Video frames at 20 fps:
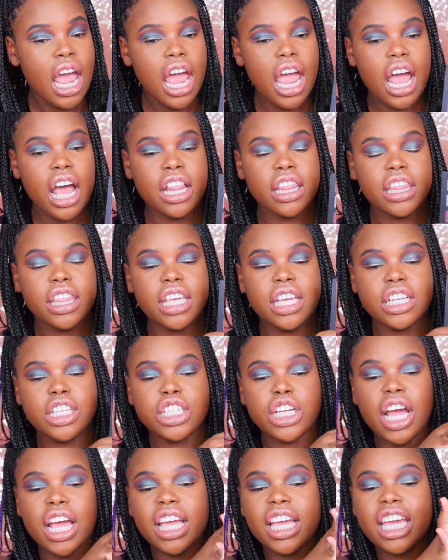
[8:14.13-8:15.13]
and the
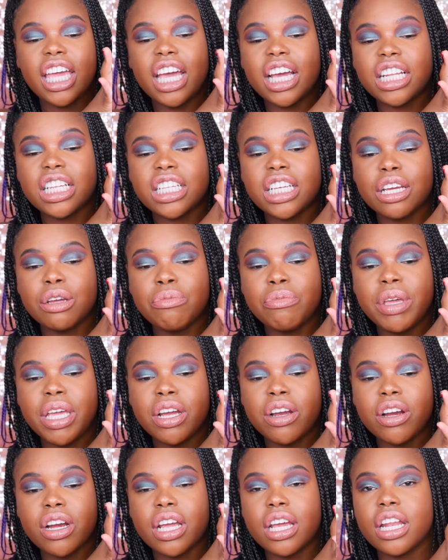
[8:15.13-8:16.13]
gigantic
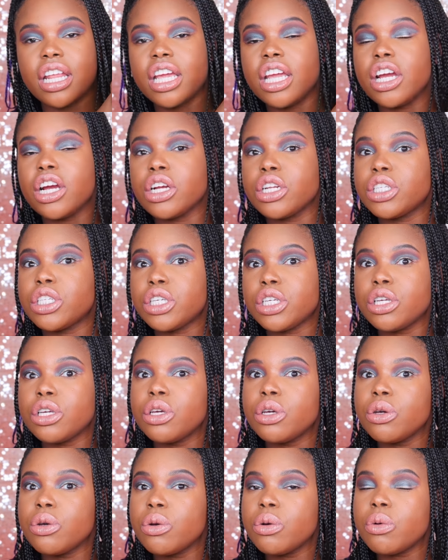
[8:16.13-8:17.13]
mirror in here
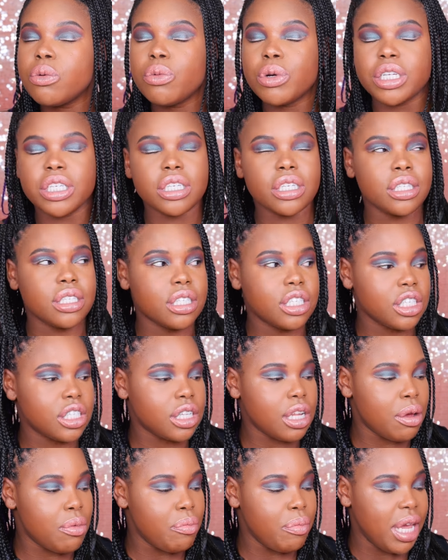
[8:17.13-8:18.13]
too which is
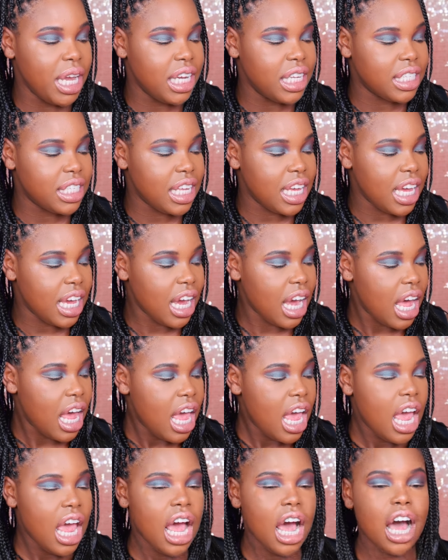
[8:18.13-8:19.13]
just amazing
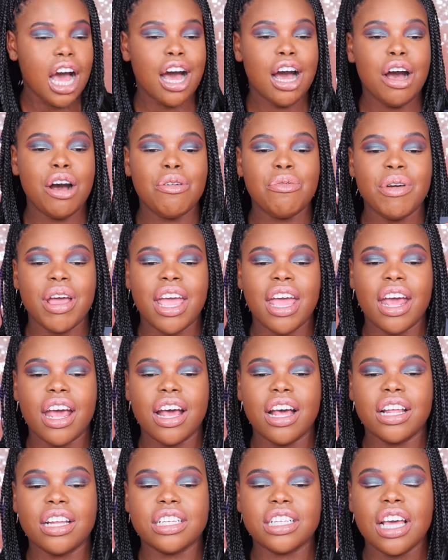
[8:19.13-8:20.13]
um
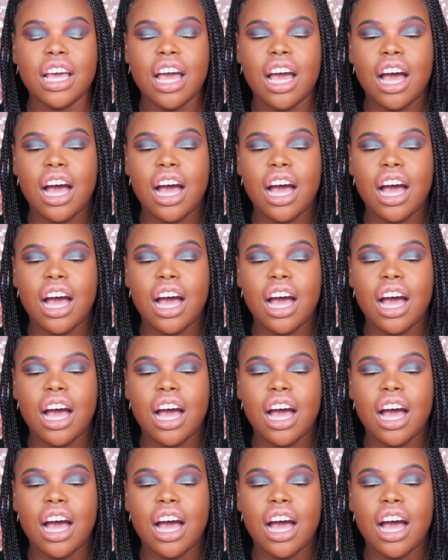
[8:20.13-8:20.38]
and